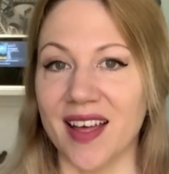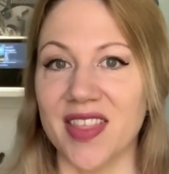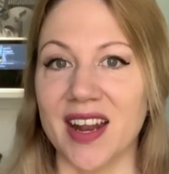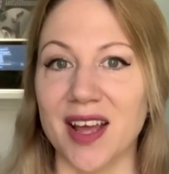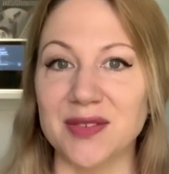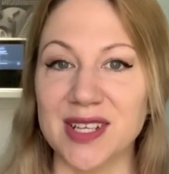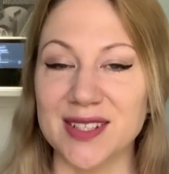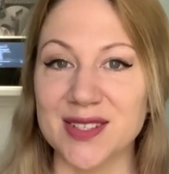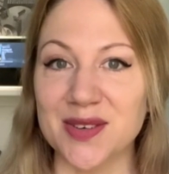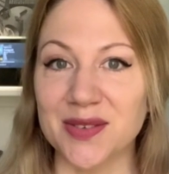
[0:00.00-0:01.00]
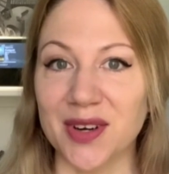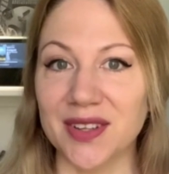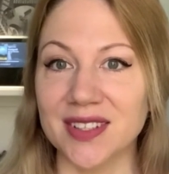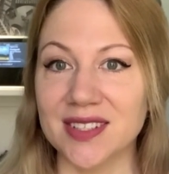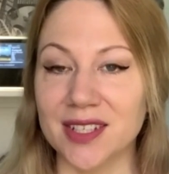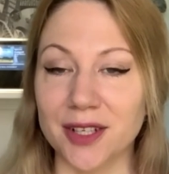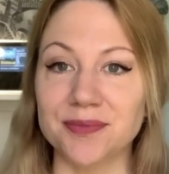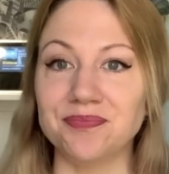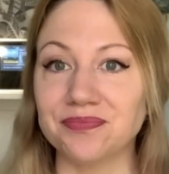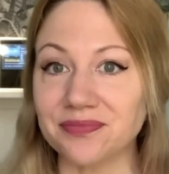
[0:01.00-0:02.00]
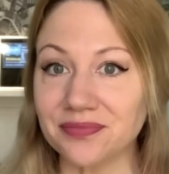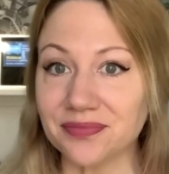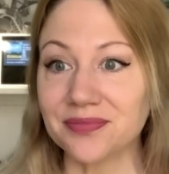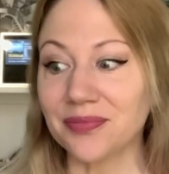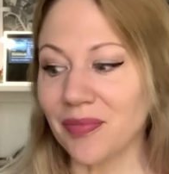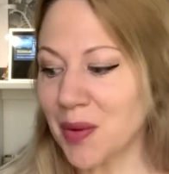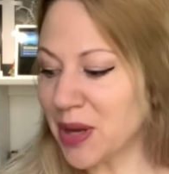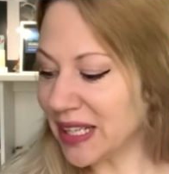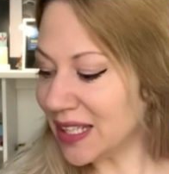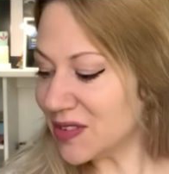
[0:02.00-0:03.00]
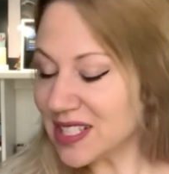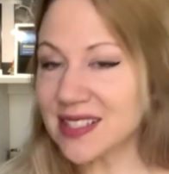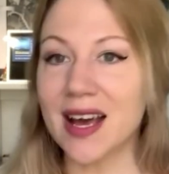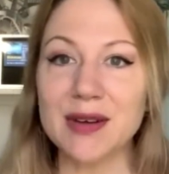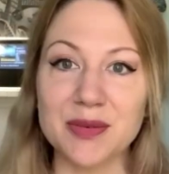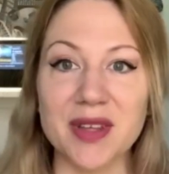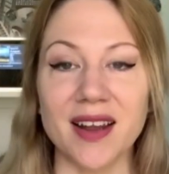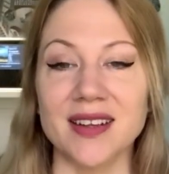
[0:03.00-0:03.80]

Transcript: that I have done so far this year. But even aside from that,